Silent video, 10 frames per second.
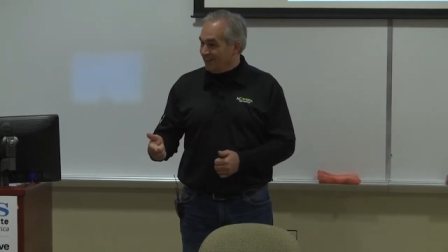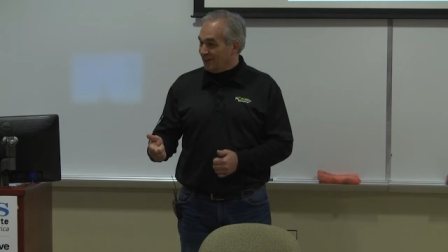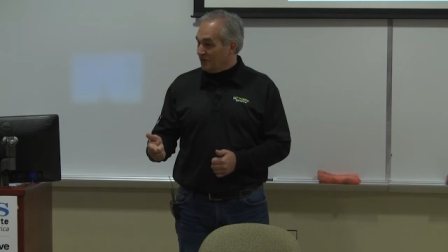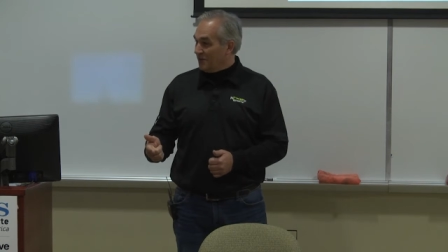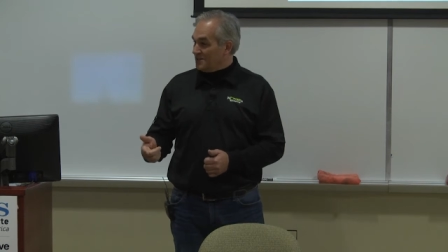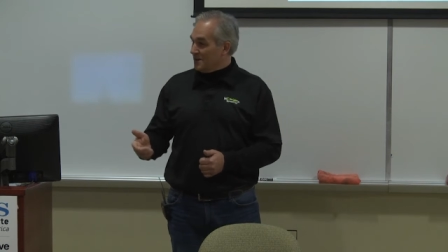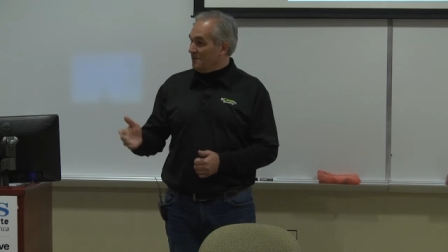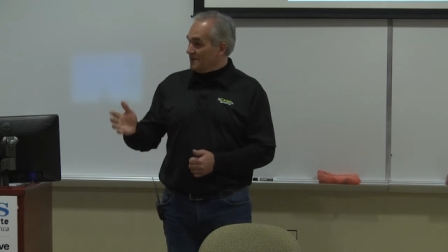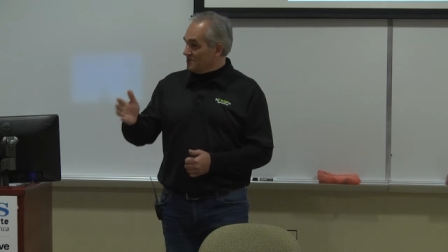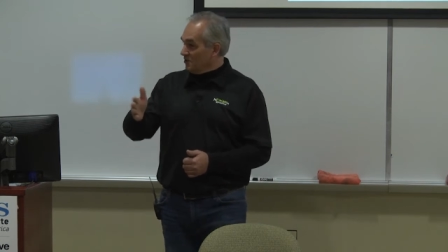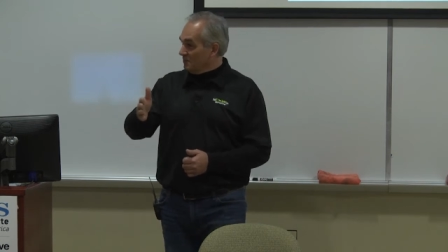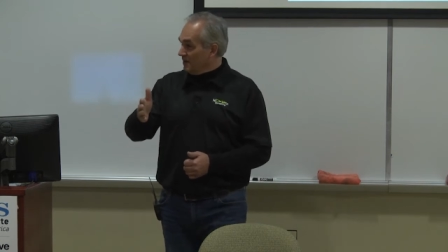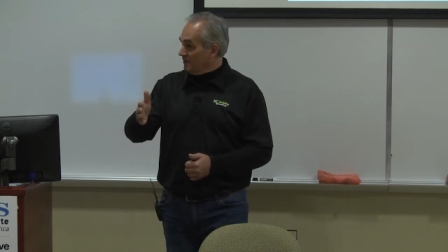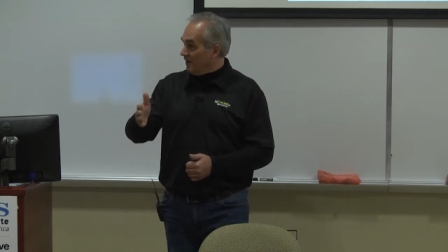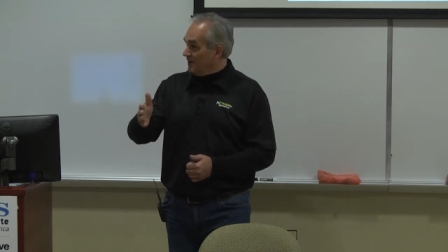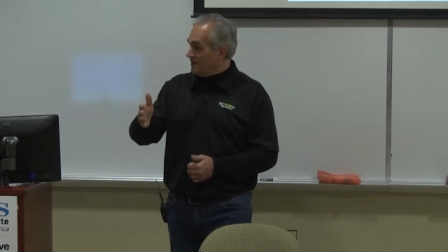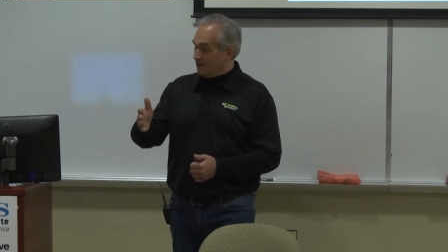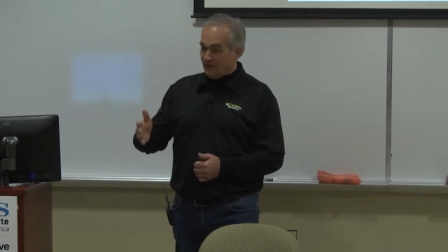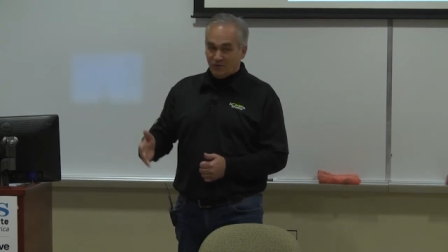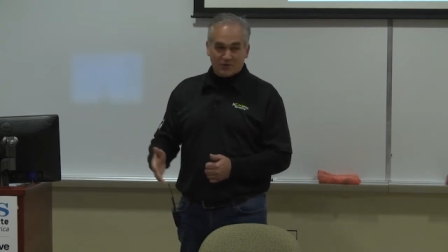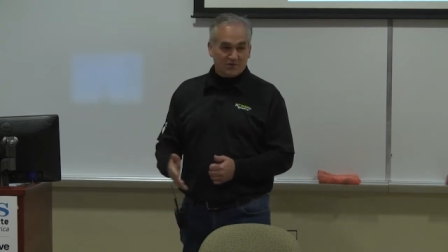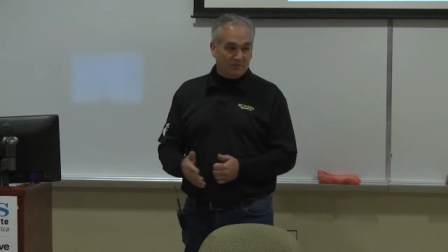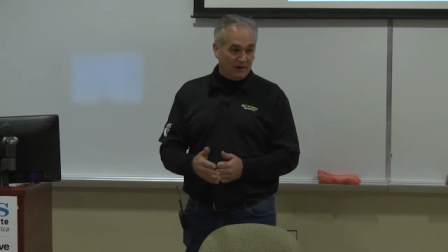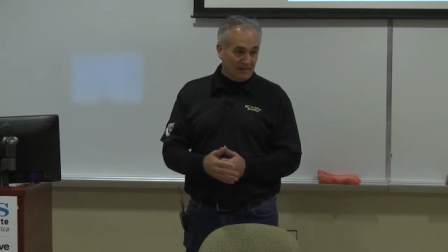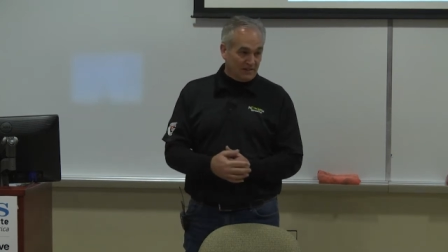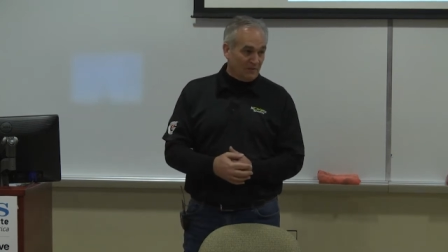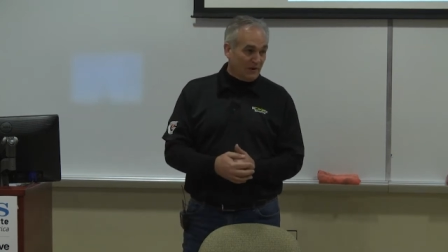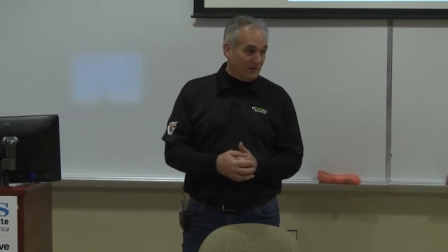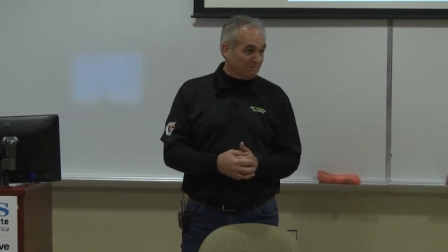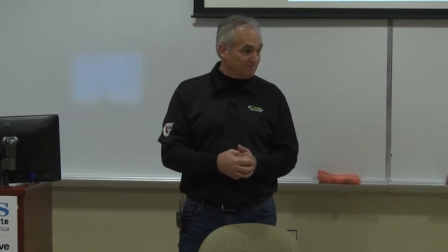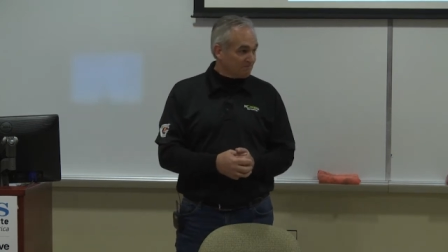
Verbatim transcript: Otherwise, I might still be riding in a horse and buggy somewhere.